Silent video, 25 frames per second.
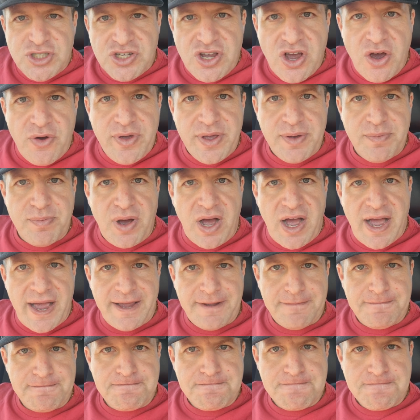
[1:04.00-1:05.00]
is going
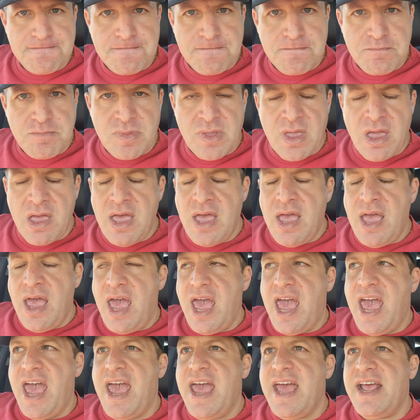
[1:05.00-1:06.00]
by
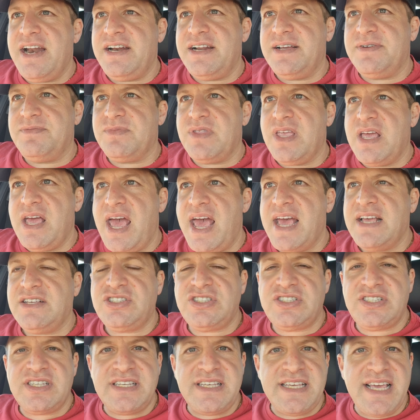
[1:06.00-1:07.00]
and
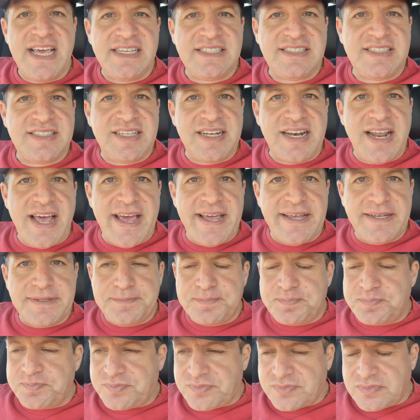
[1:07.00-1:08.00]
as yesterday
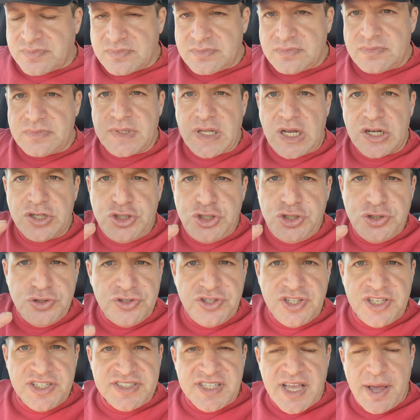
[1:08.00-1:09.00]

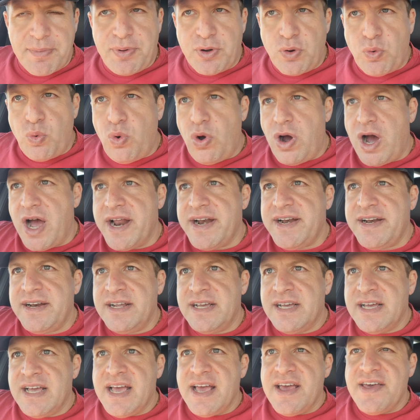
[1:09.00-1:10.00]
two things happened one
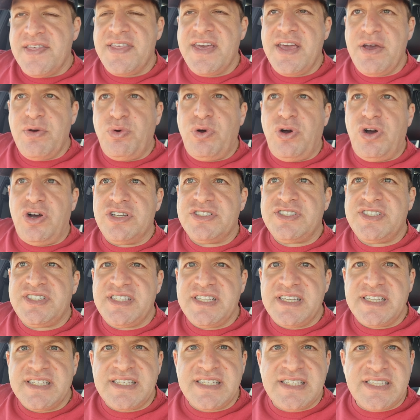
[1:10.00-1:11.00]
there was
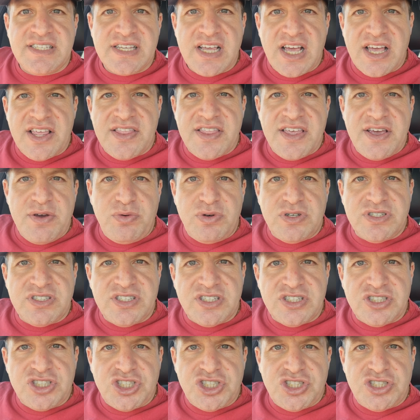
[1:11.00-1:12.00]
this there was
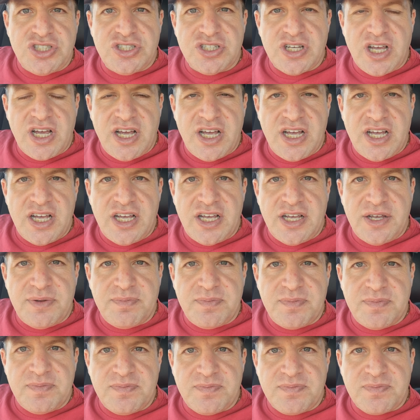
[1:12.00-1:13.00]
this
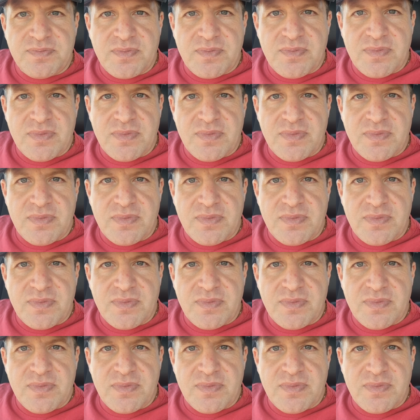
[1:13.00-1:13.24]
um,